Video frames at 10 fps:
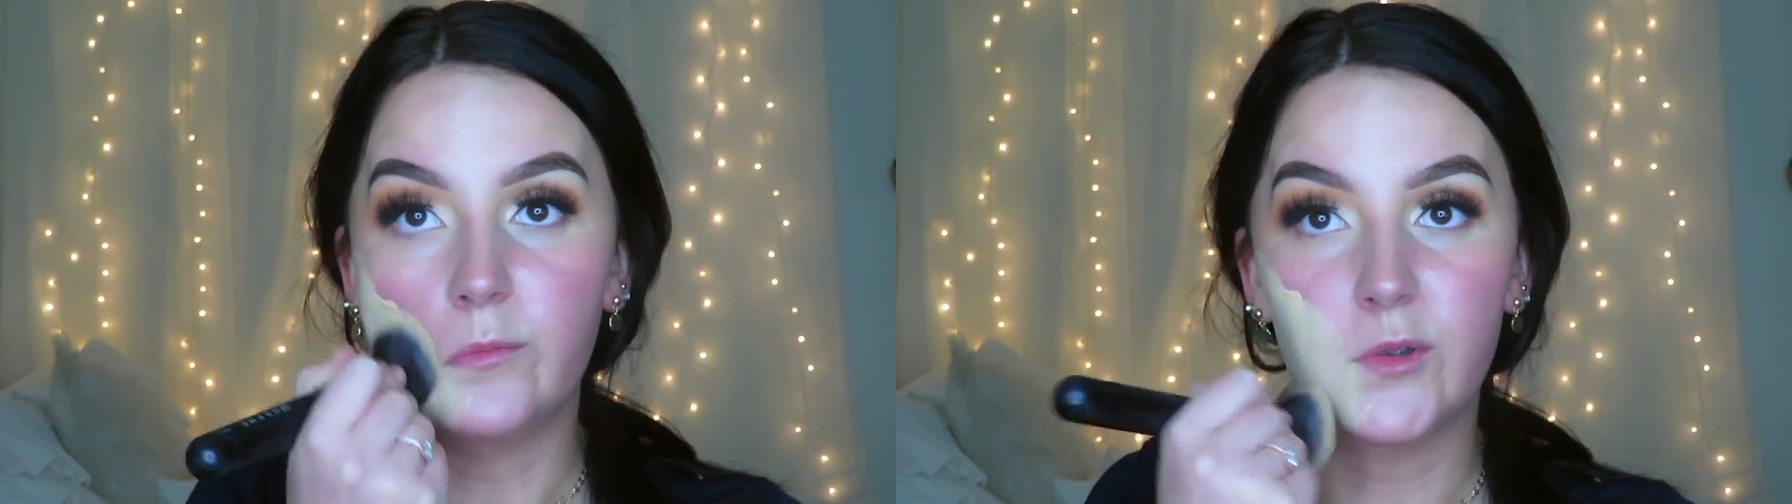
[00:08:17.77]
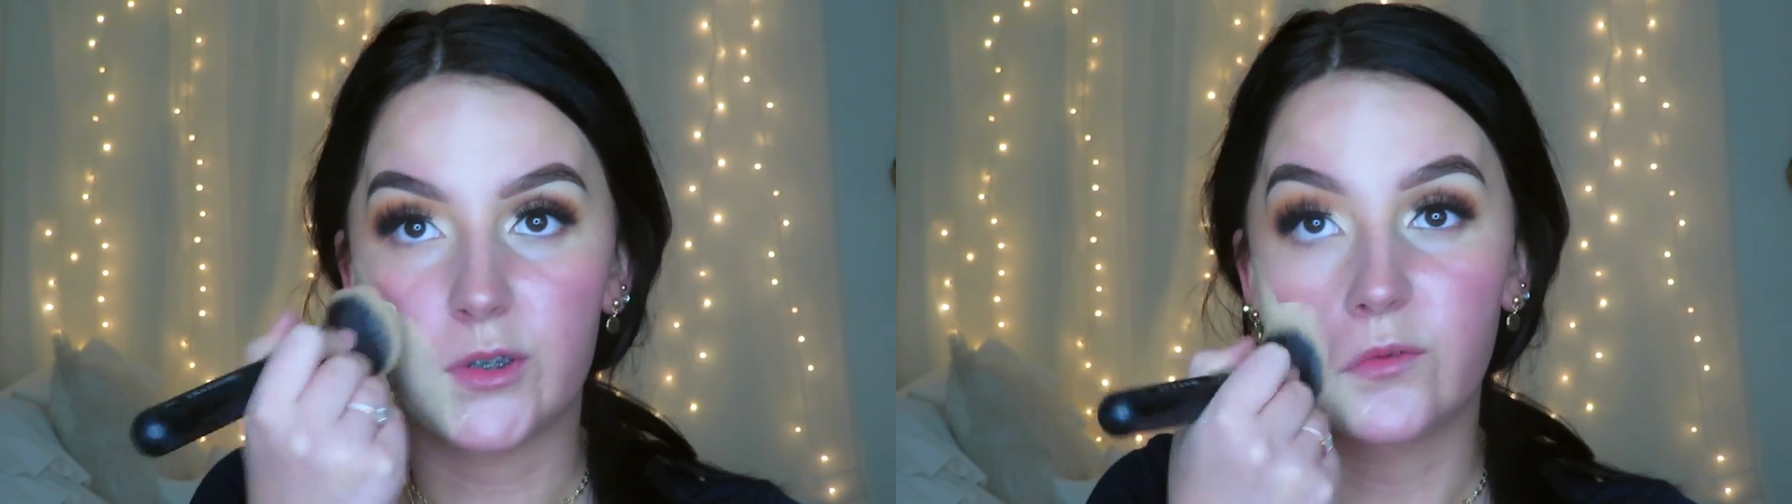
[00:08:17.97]

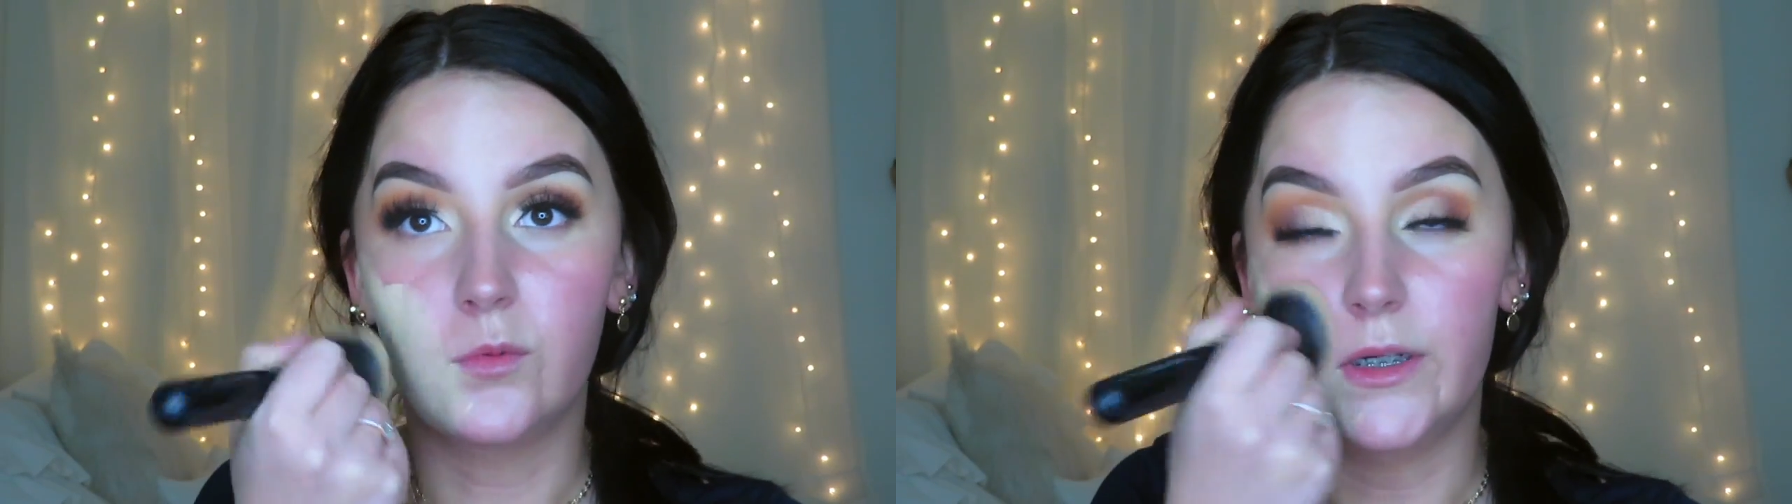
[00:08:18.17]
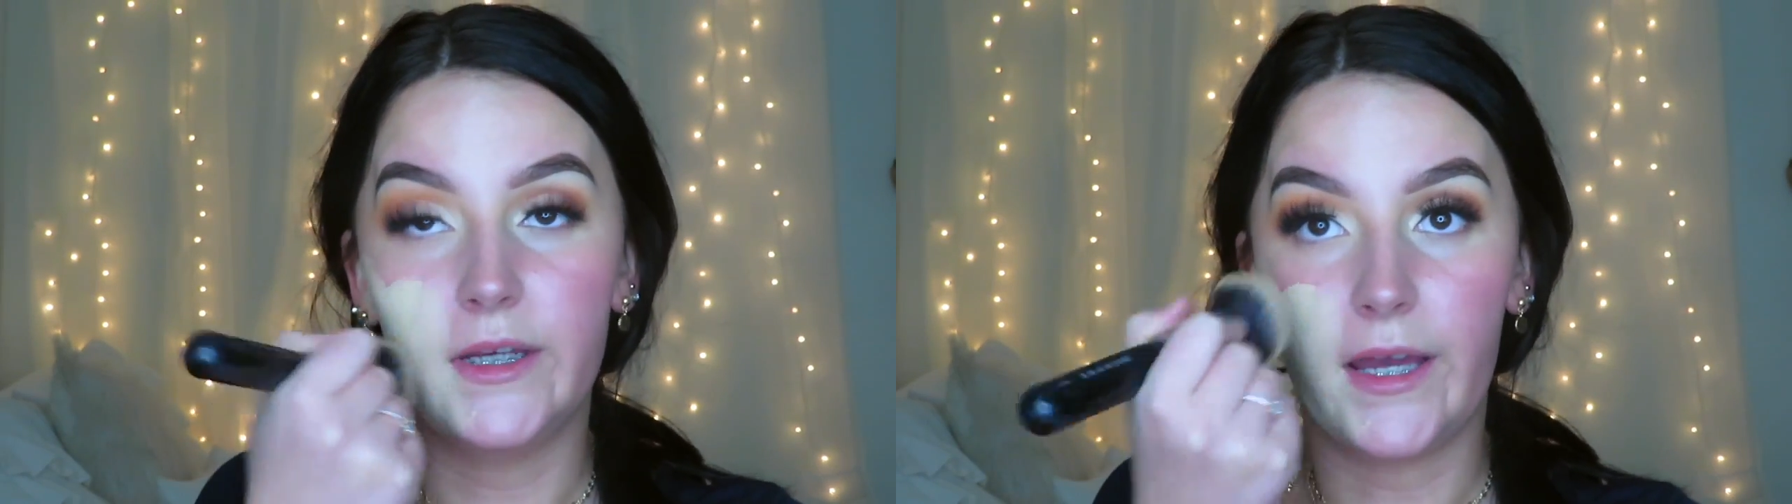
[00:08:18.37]

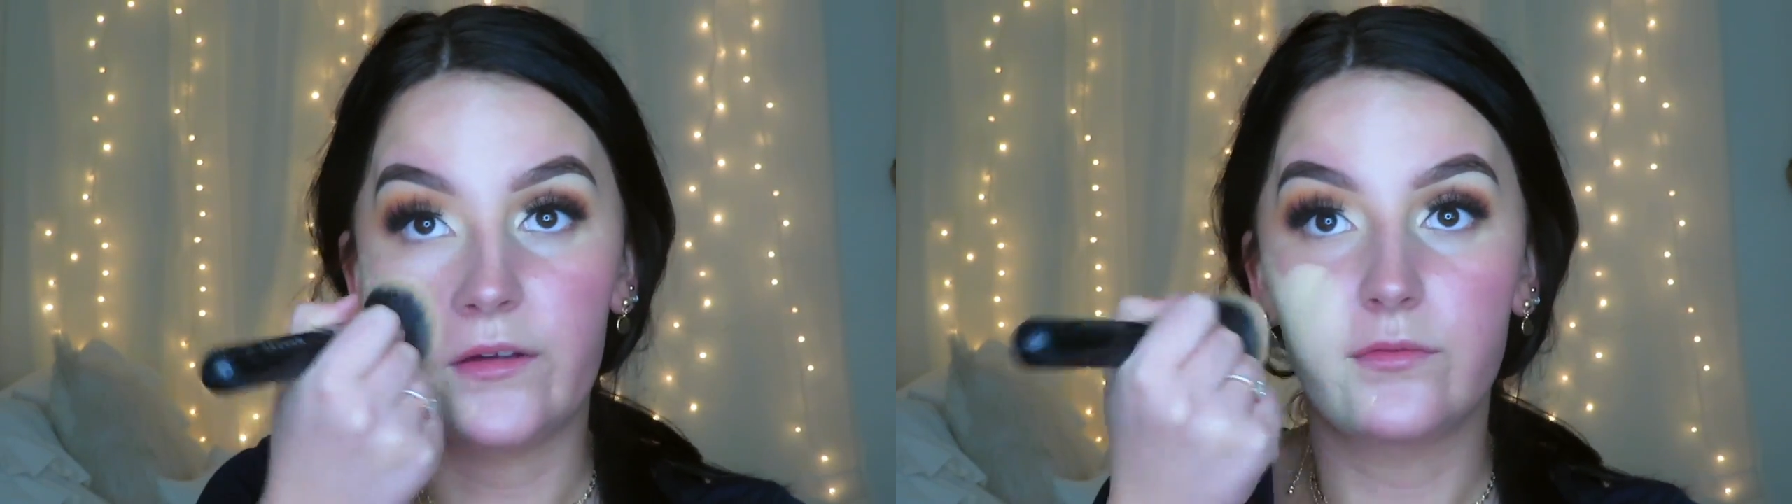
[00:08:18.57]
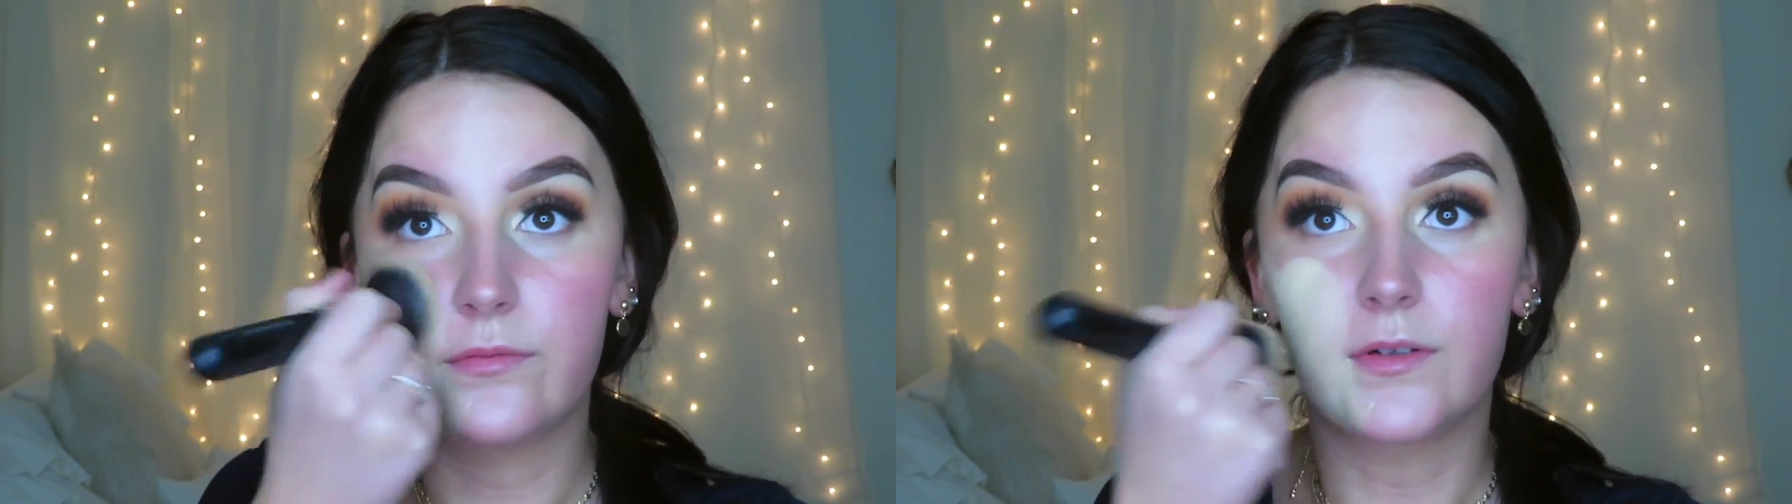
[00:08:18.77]
blender would
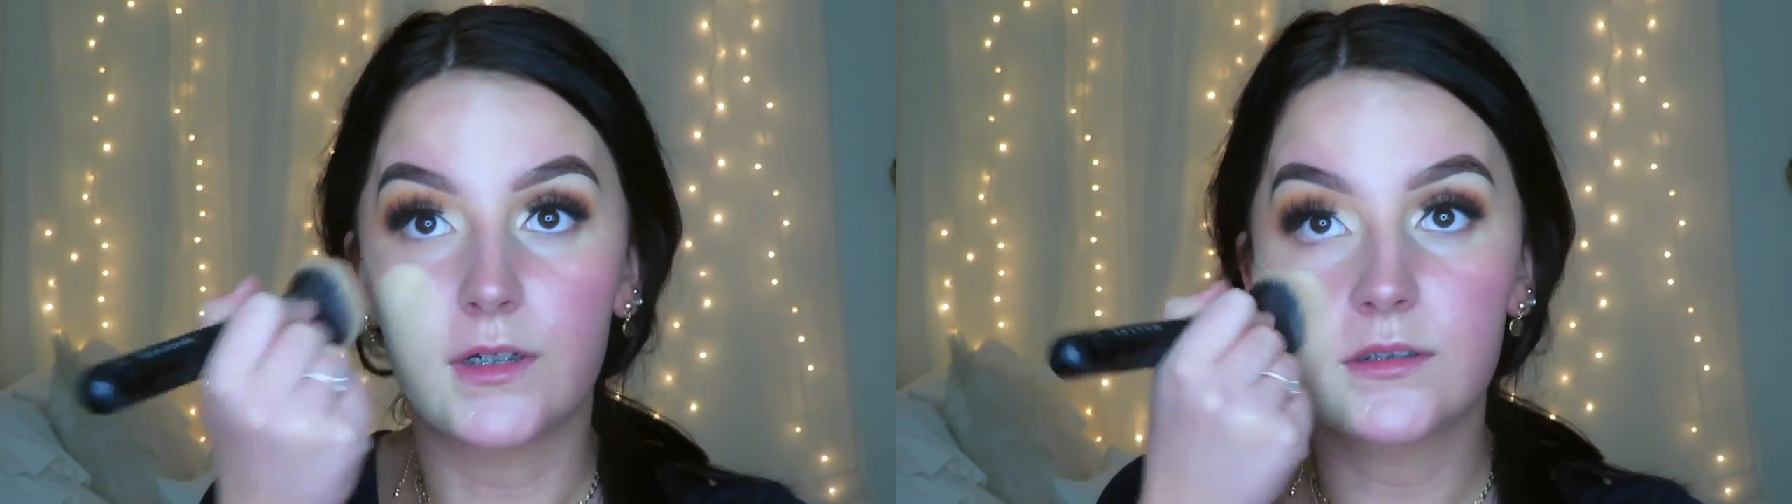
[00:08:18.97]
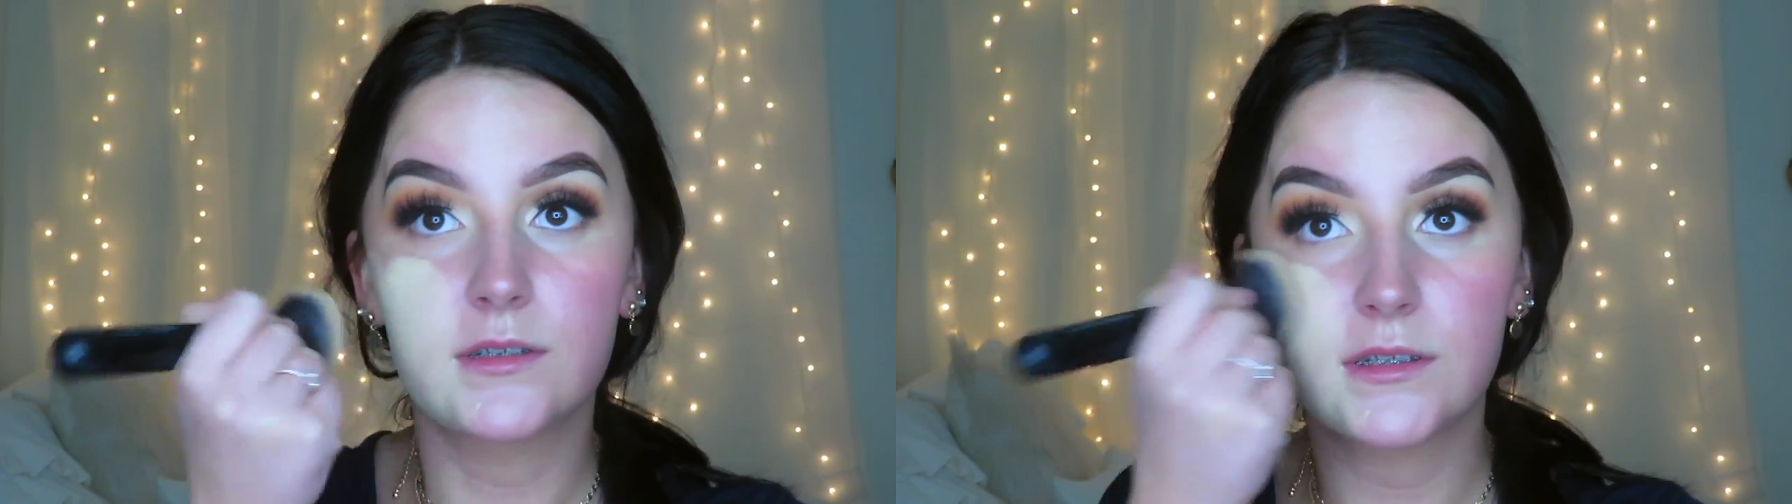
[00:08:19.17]
at
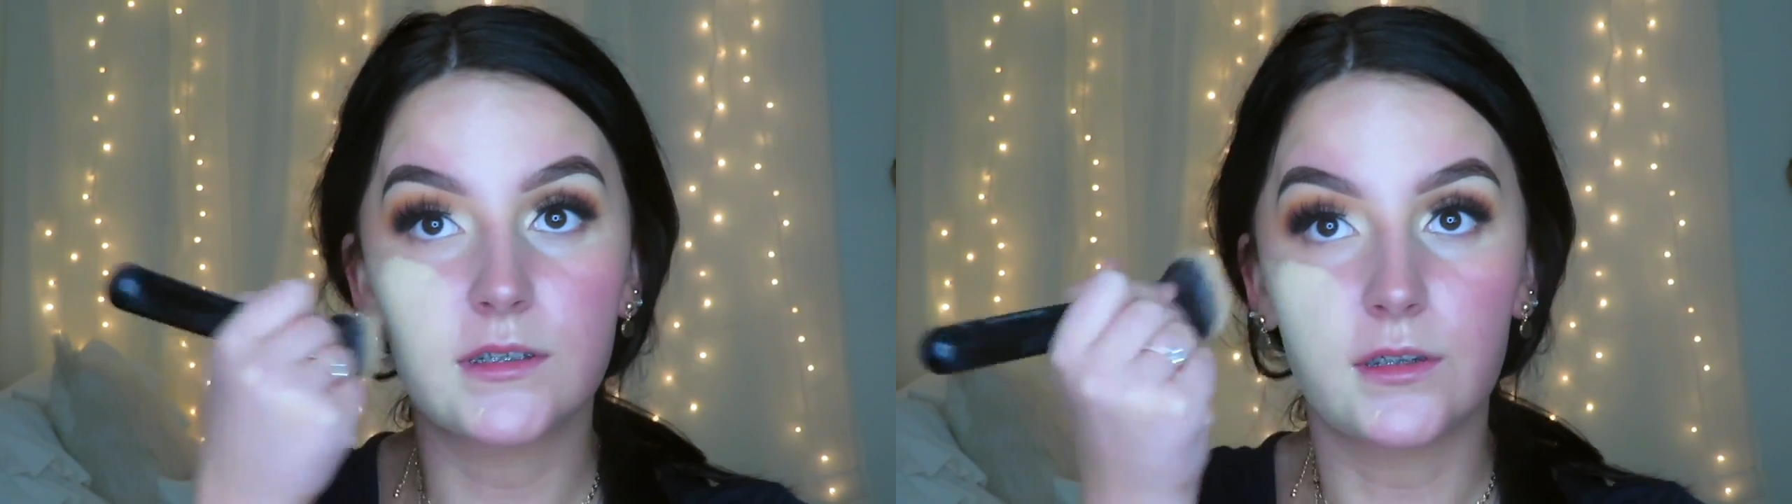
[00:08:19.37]
first.